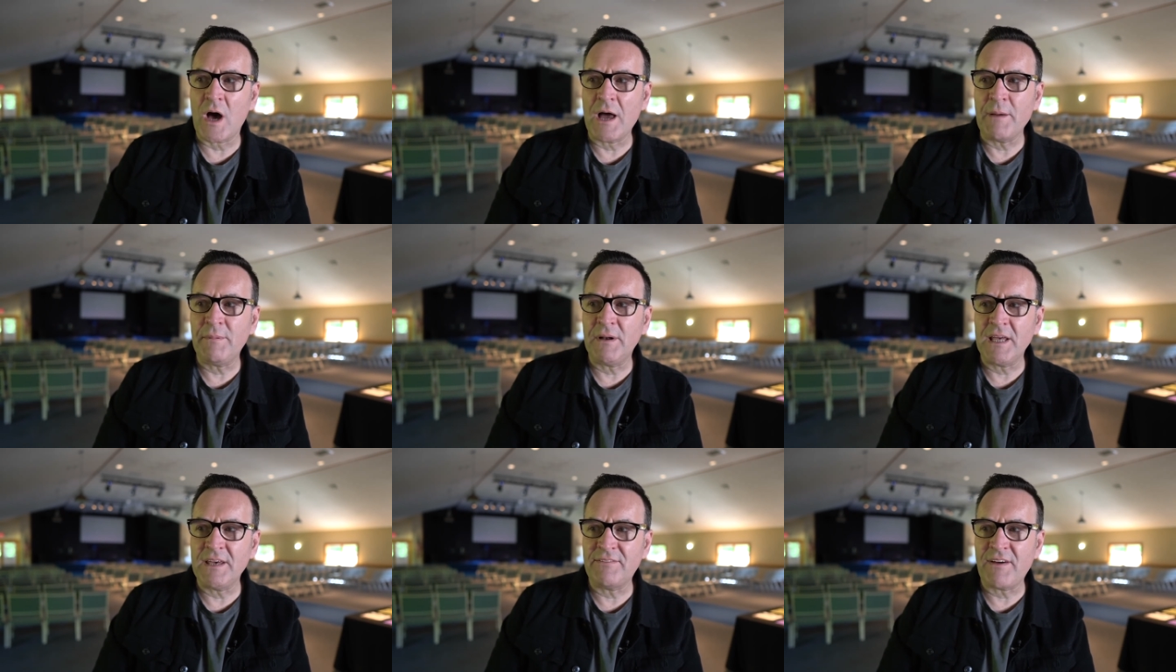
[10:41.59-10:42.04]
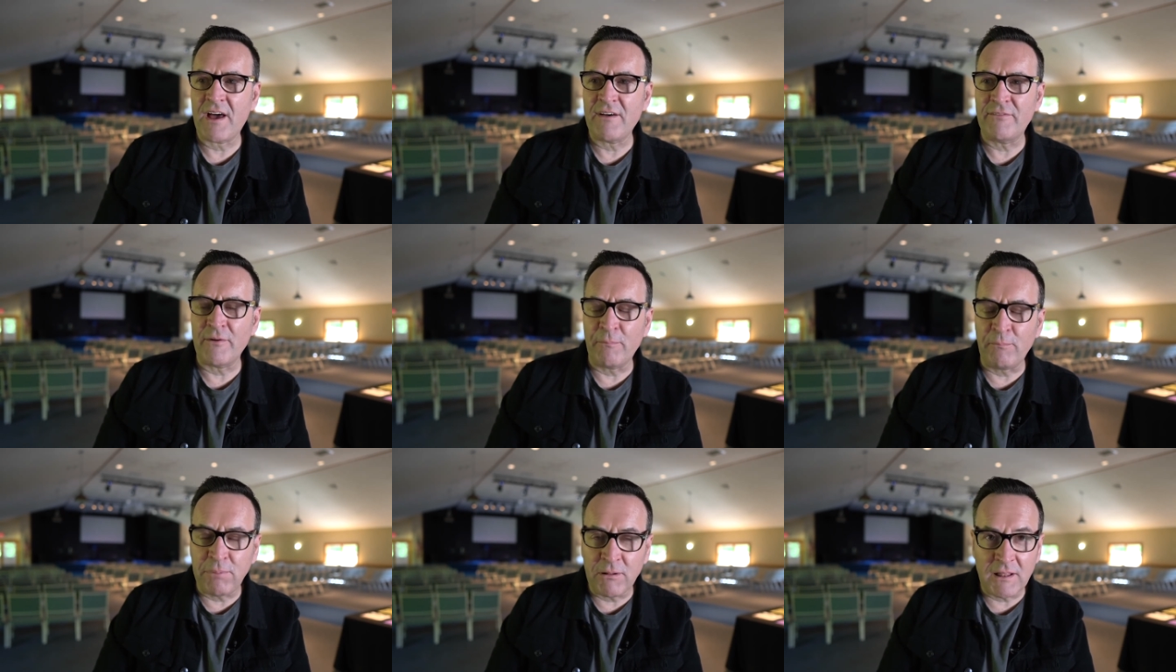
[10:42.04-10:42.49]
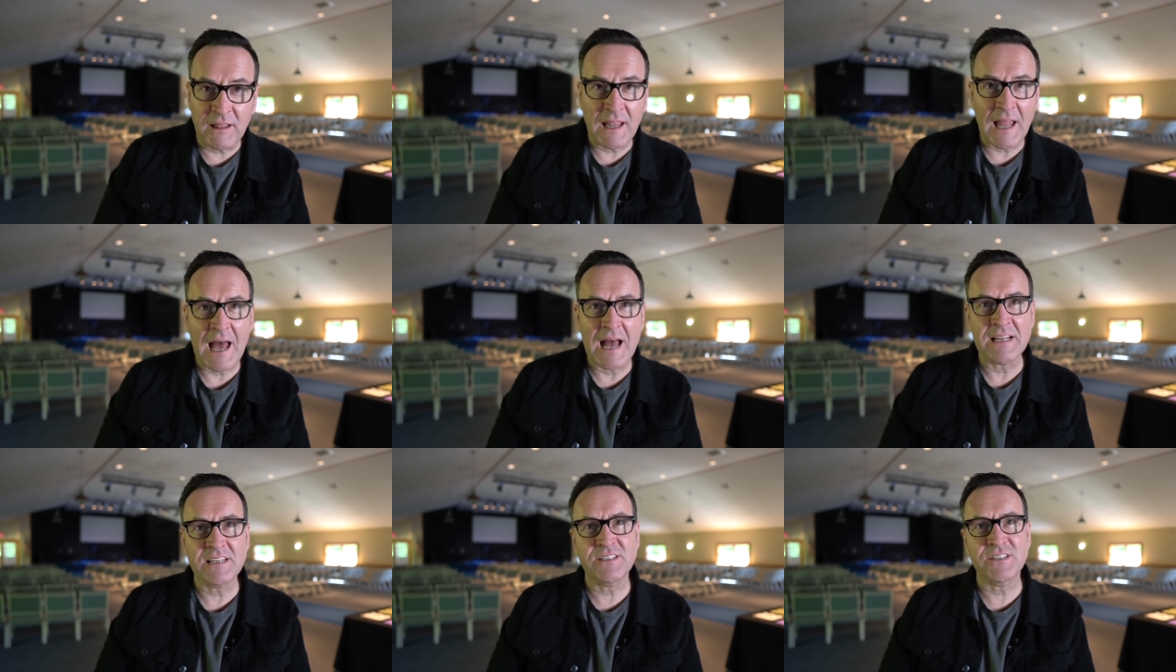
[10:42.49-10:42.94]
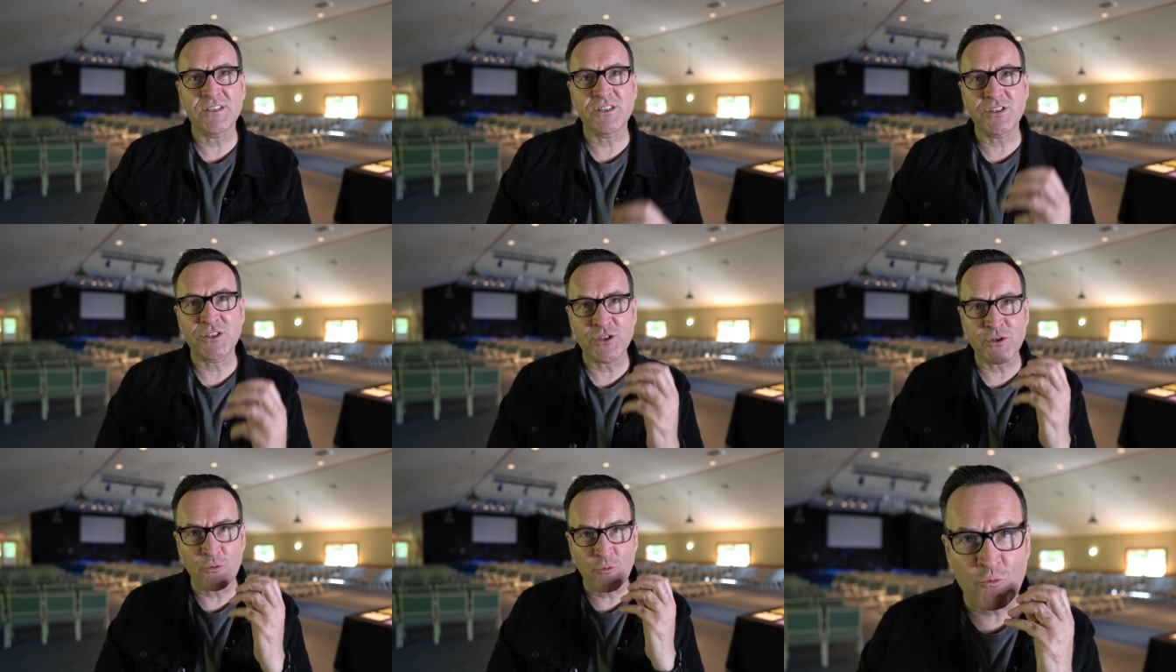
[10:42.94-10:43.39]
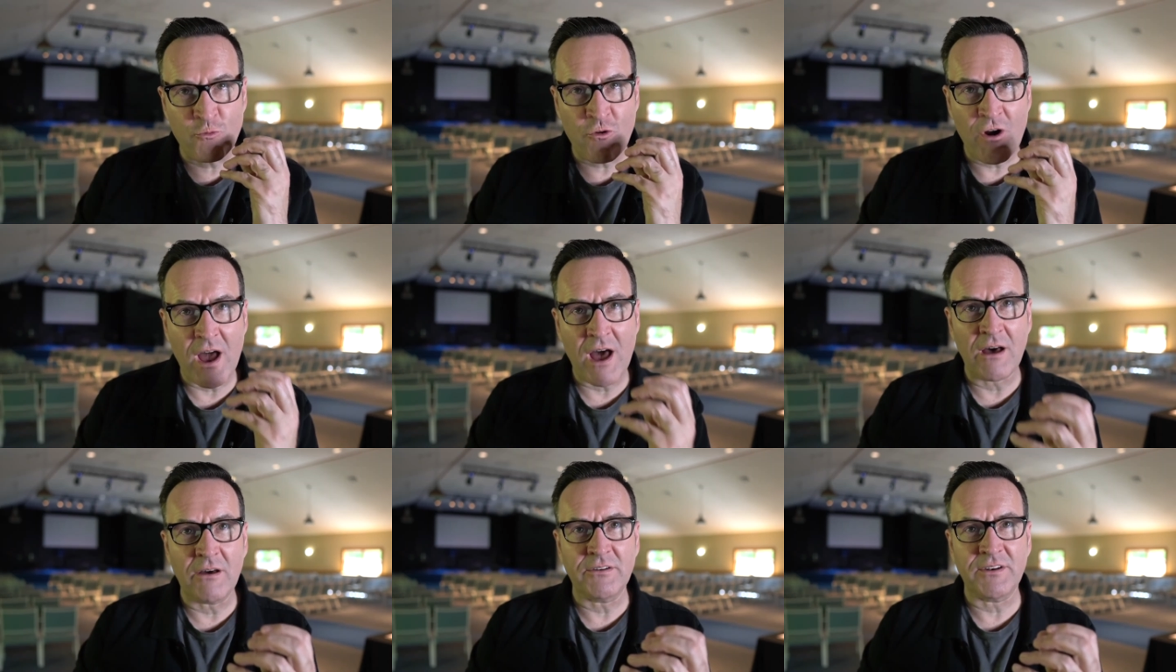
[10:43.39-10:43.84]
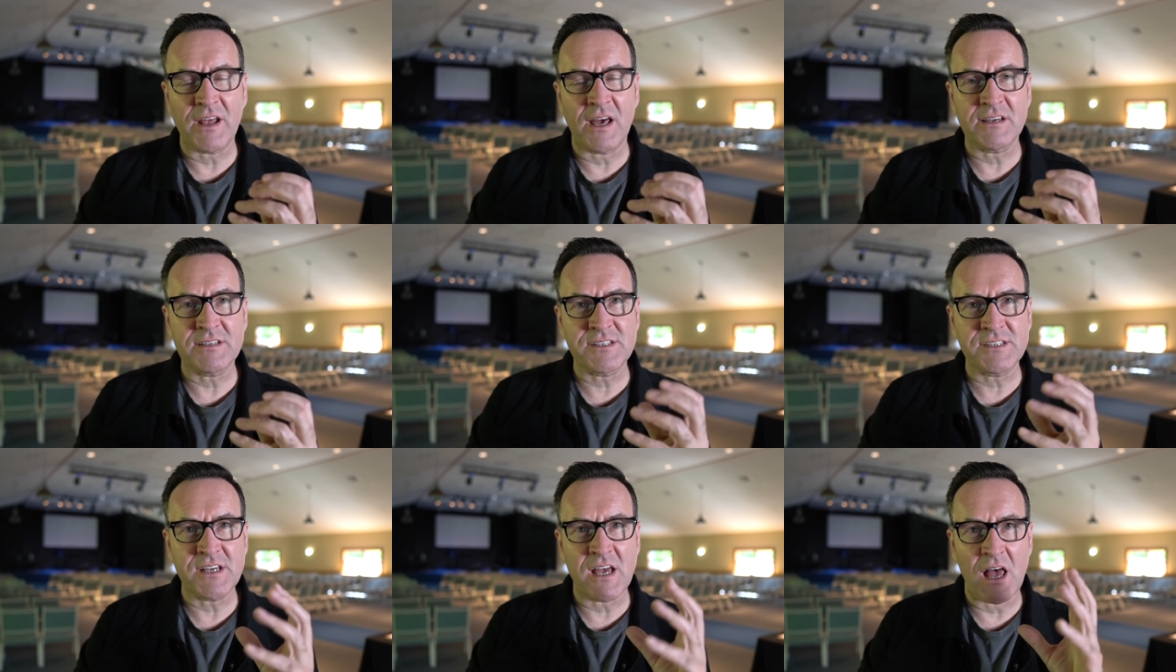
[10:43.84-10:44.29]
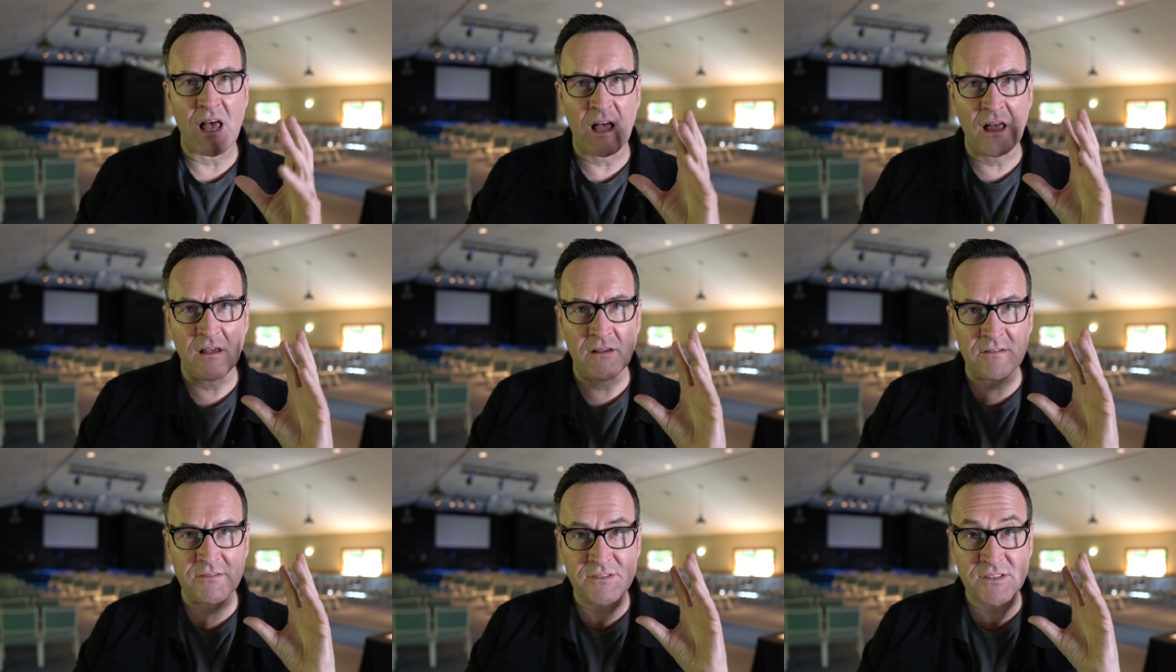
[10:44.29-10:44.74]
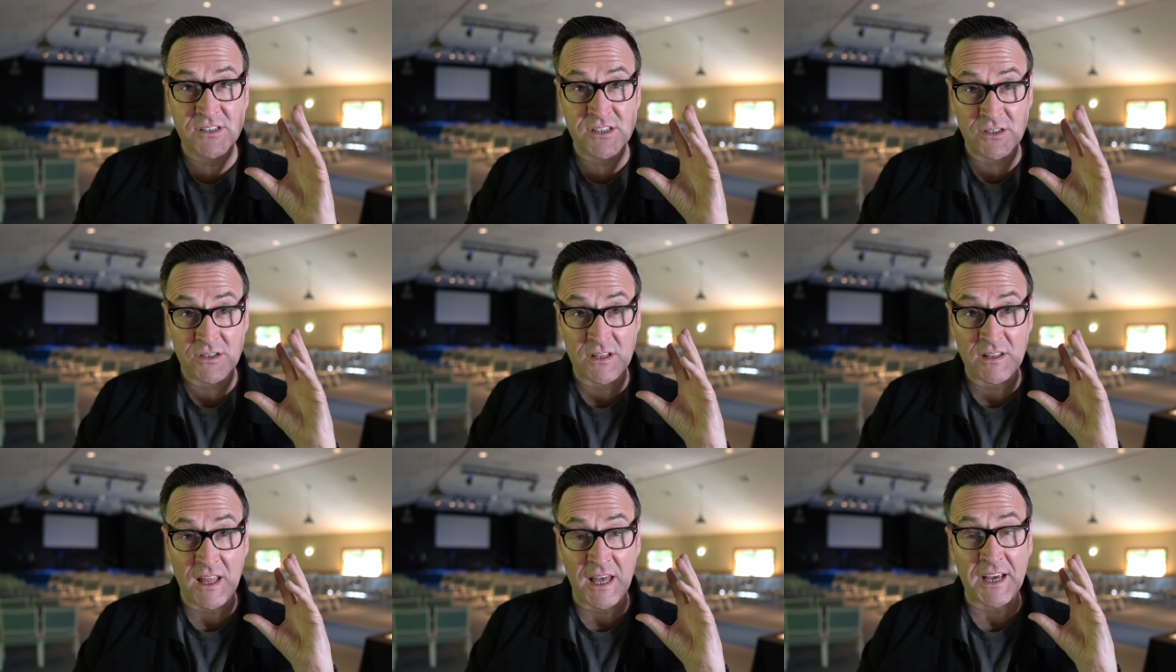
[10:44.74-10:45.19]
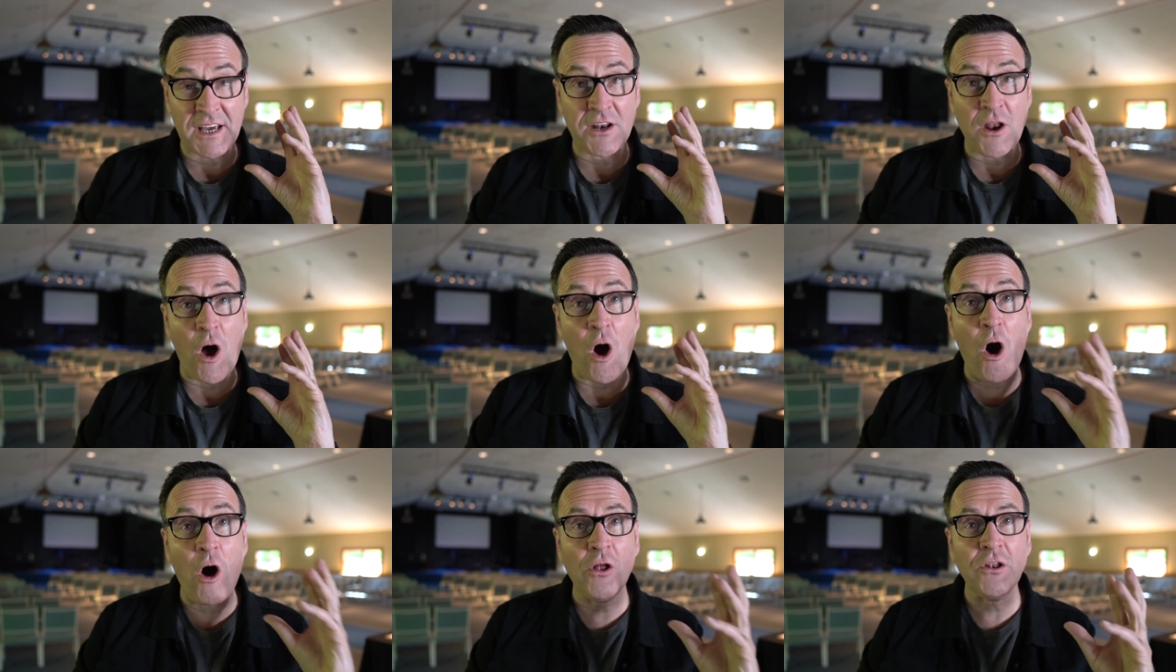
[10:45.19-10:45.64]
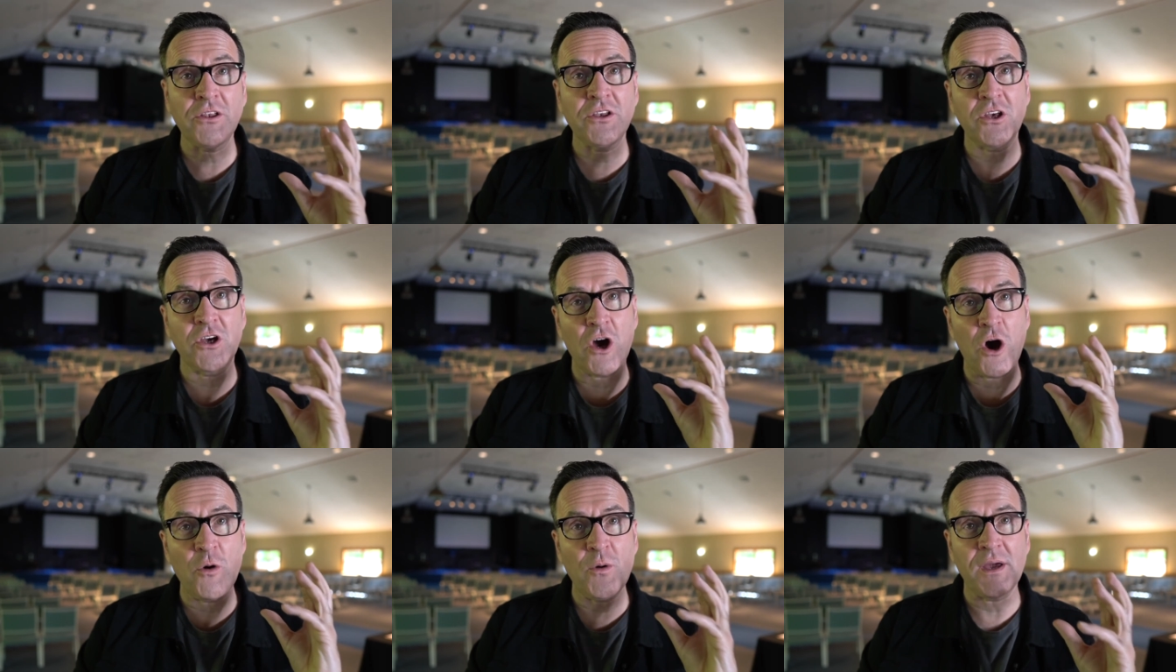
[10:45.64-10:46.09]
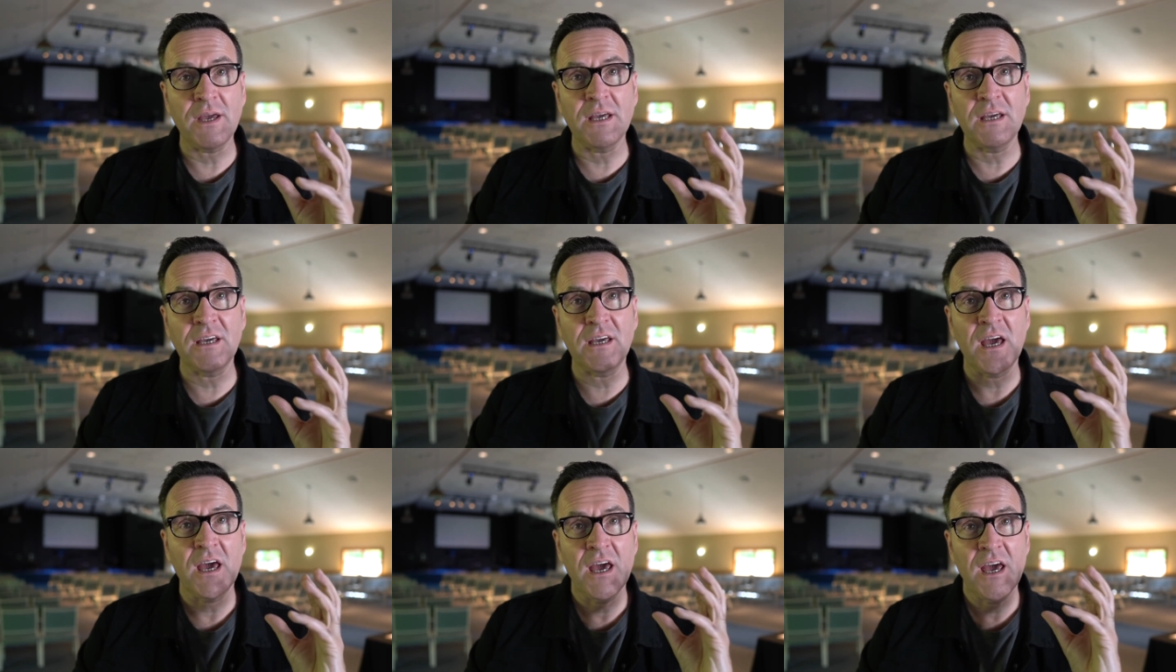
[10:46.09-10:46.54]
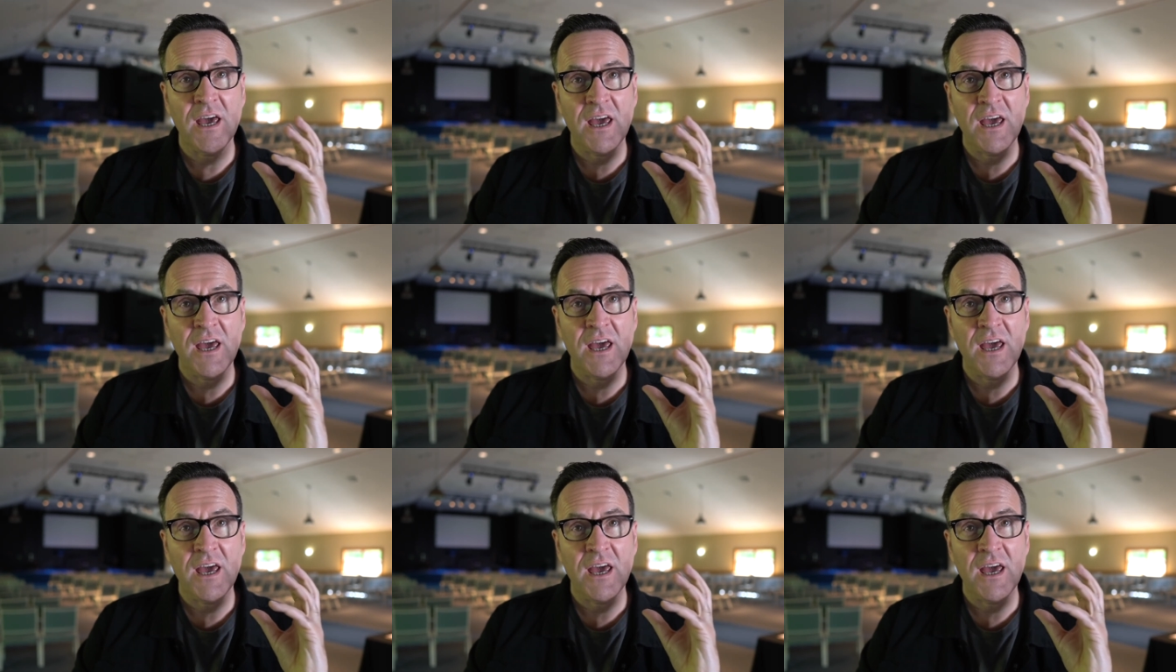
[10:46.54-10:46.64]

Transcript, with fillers: I believe, have a plan to surround ourselves to like an ongoing